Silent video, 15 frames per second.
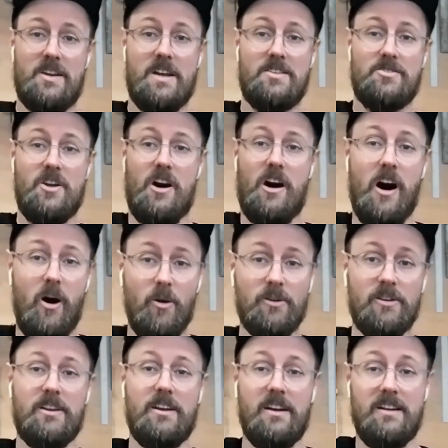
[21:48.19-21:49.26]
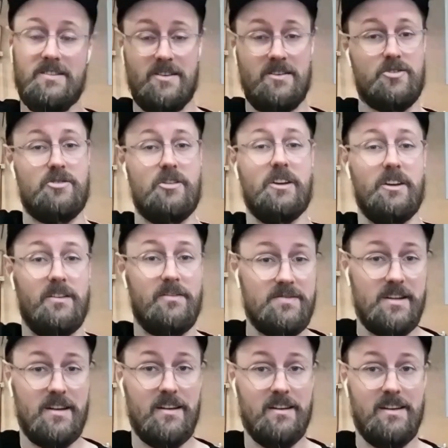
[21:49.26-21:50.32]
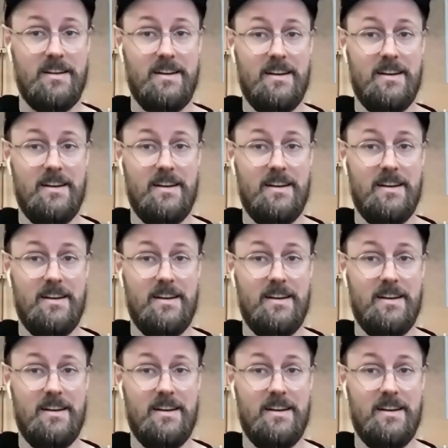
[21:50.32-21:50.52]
is not strong enough to